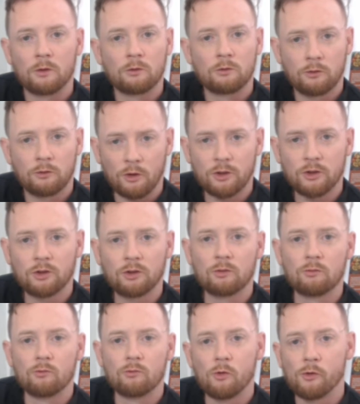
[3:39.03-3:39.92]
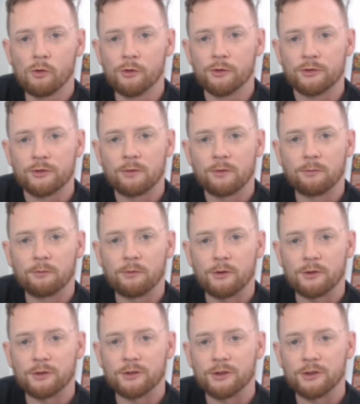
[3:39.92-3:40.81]
Dustin Rhodes
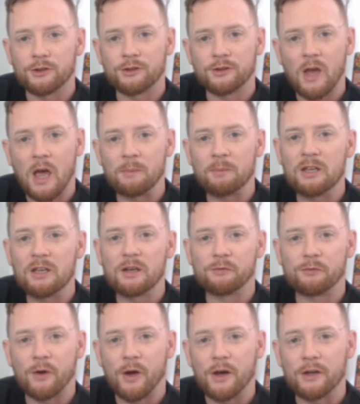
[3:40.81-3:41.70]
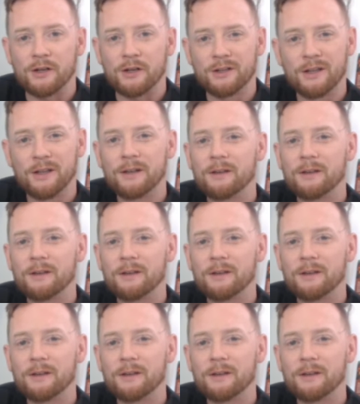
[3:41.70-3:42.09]
versus Sami Guevara,